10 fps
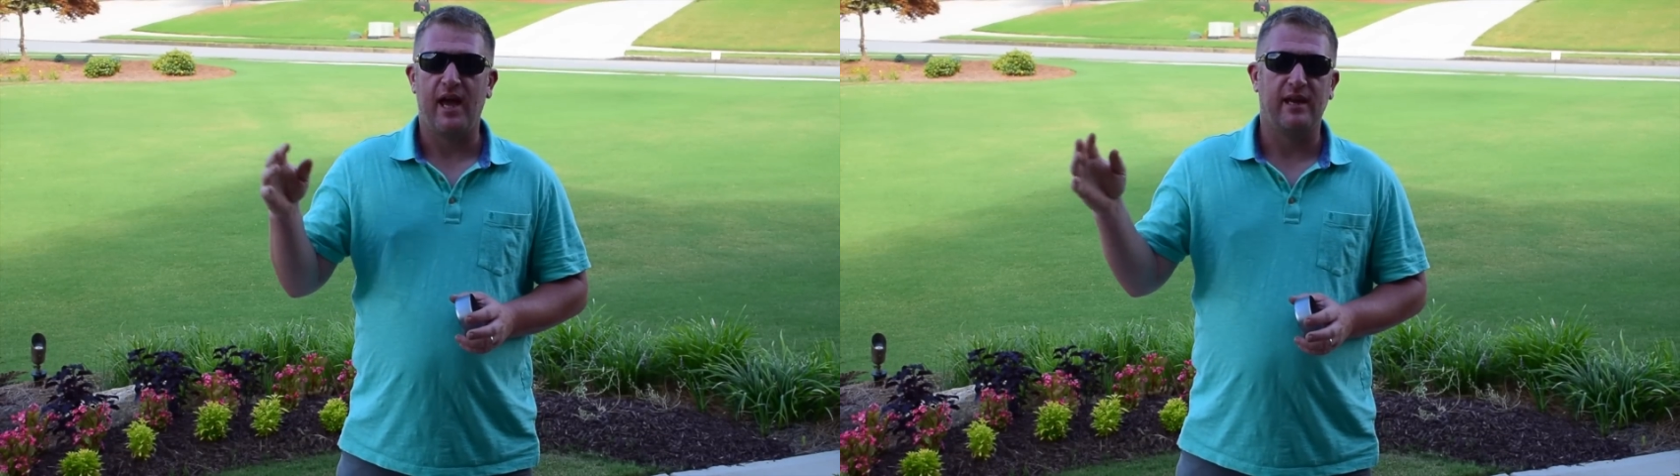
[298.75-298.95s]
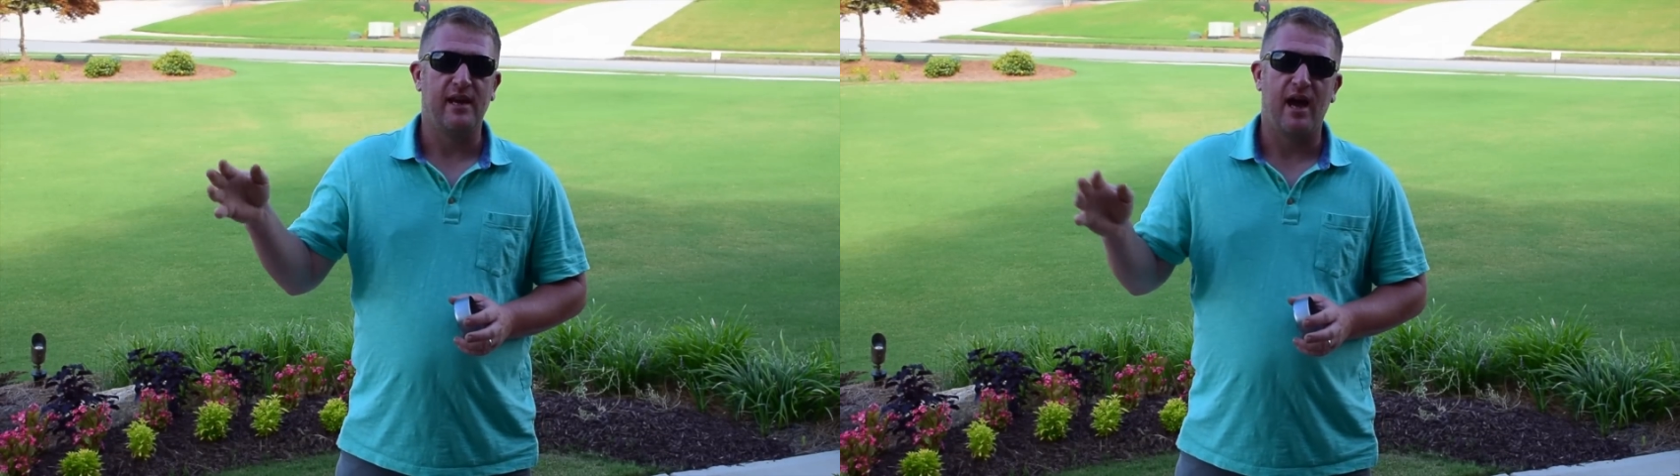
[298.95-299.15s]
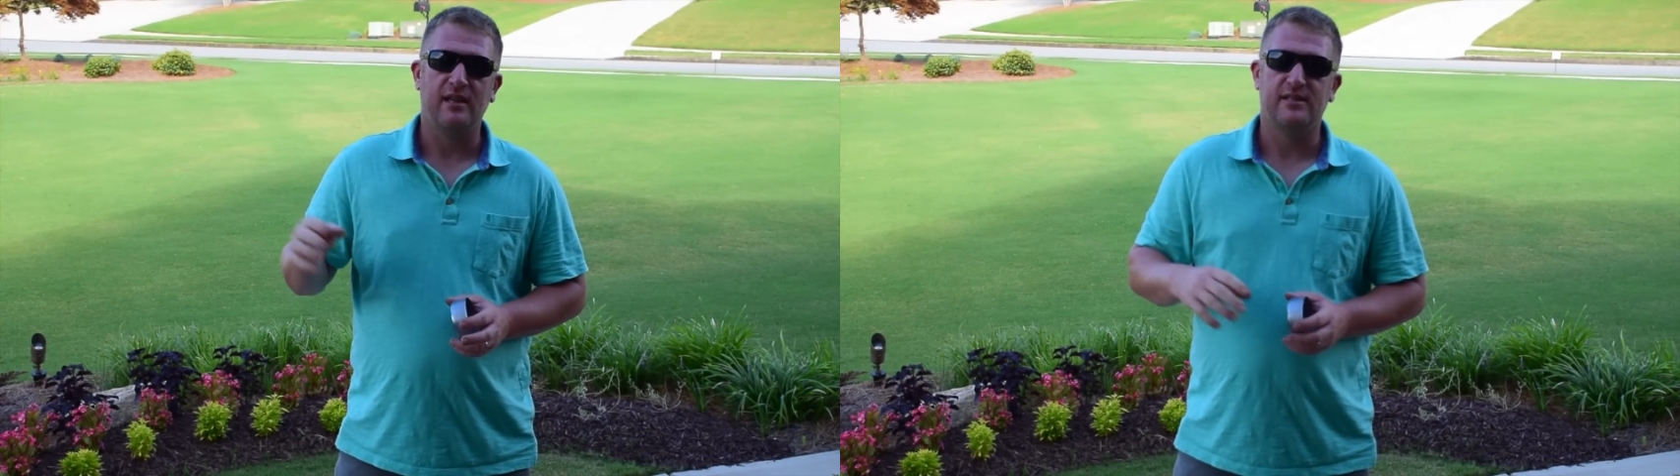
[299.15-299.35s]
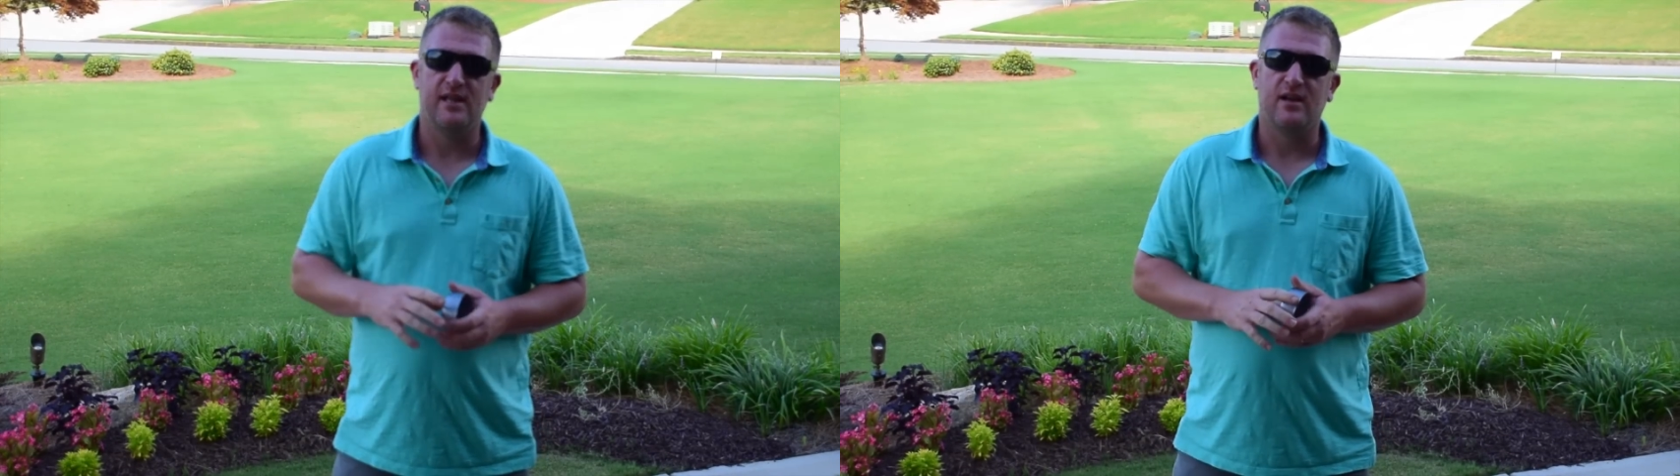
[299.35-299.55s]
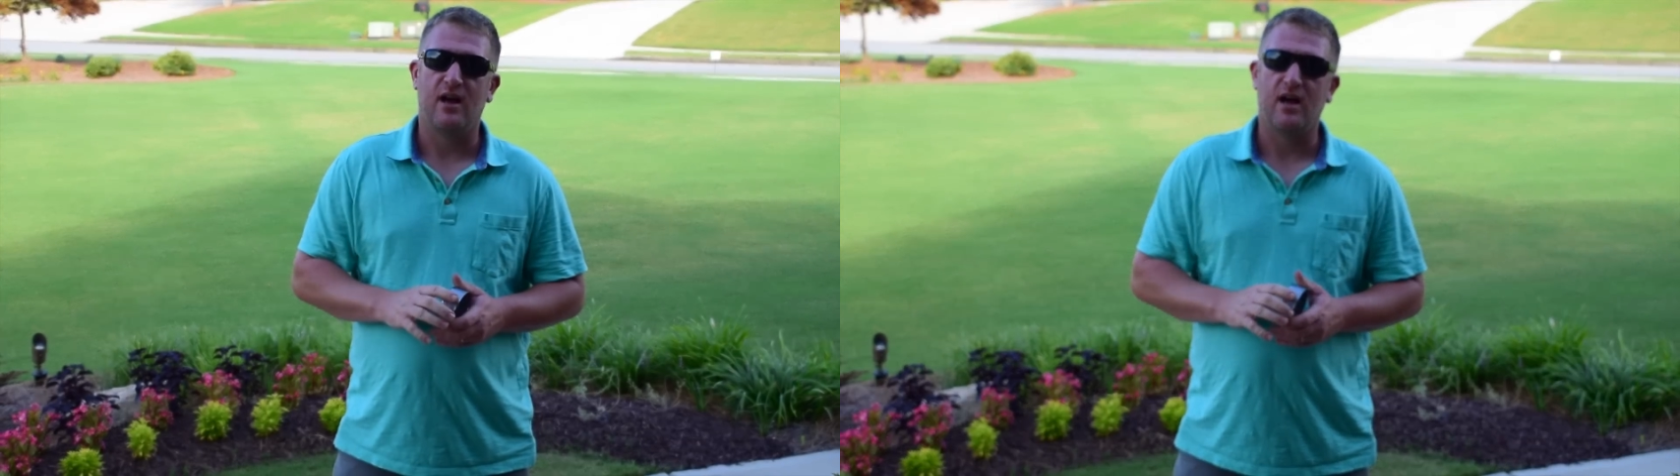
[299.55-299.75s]
8, 9,
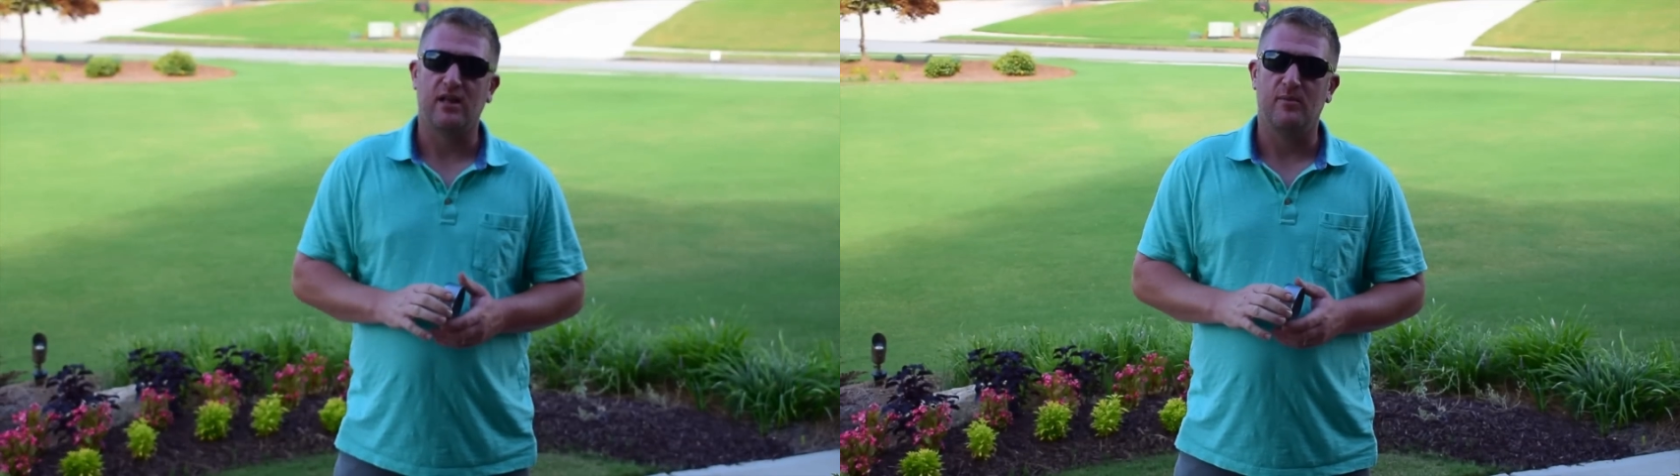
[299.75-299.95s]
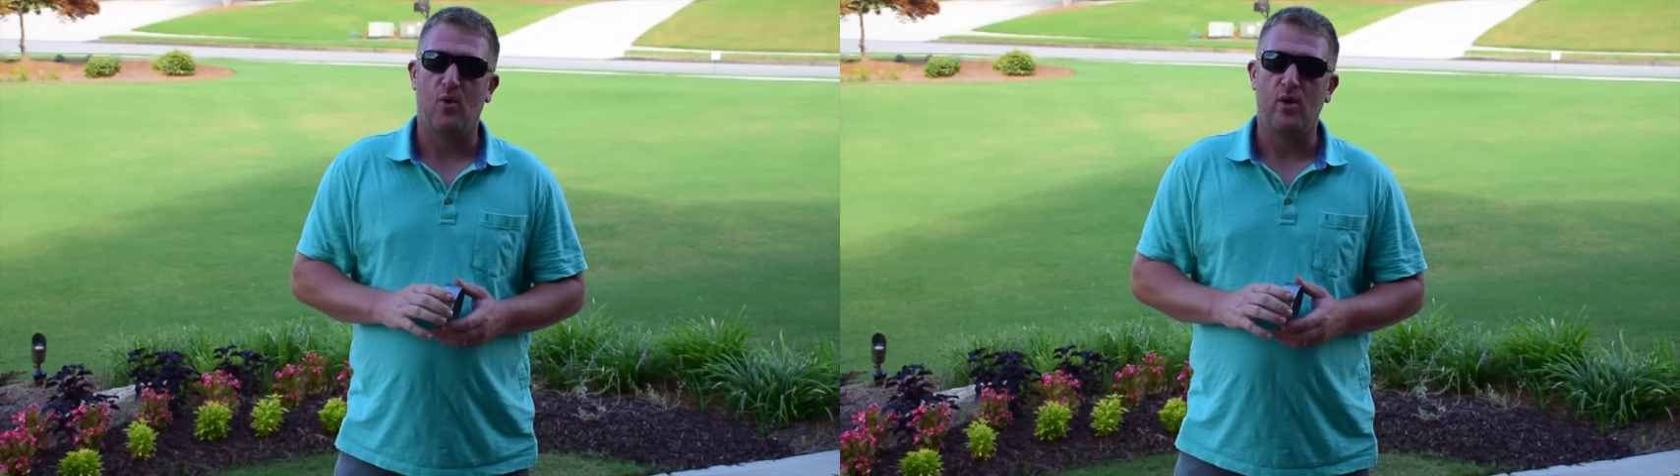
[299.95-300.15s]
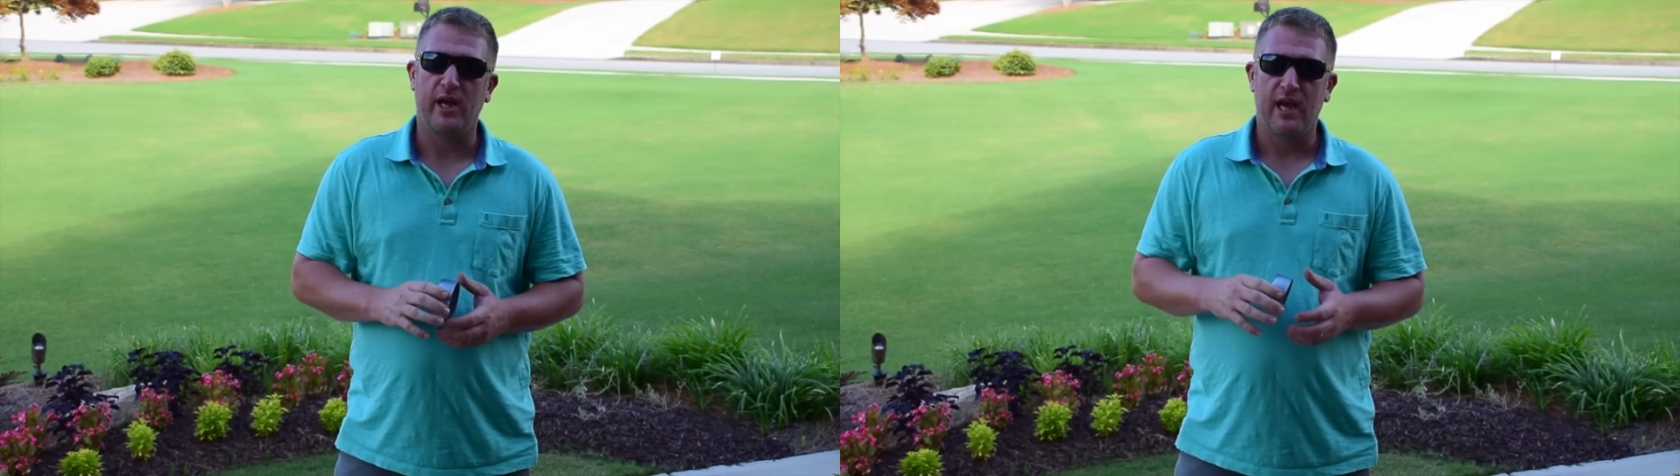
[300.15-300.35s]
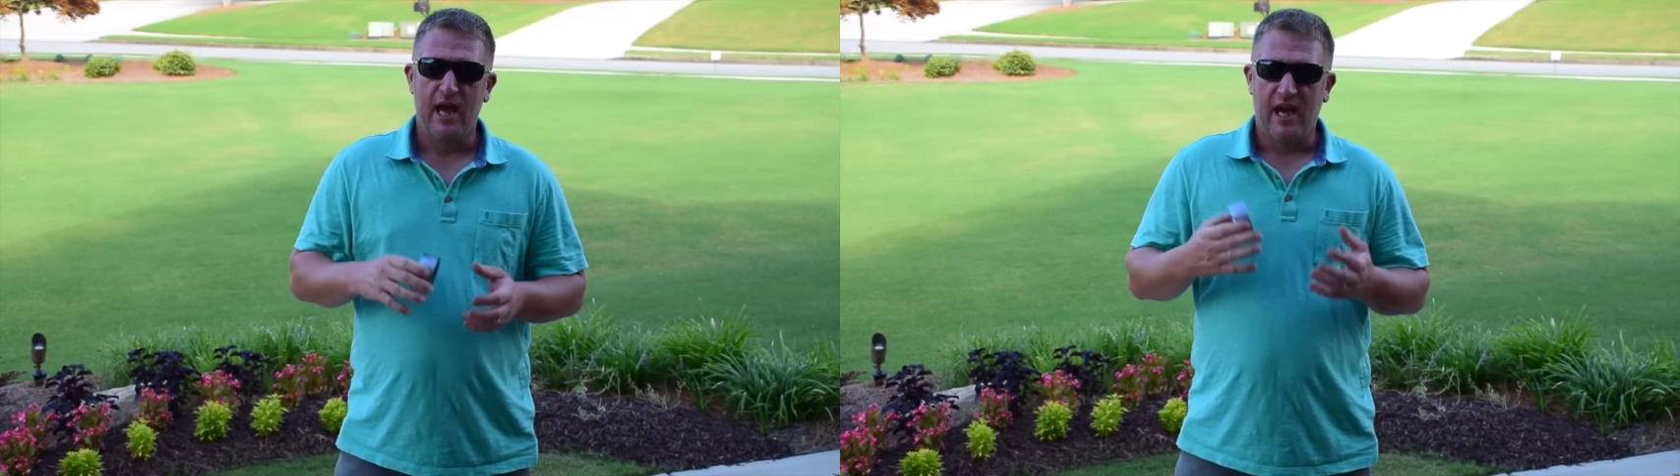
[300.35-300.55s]
10 o'clock in the morning,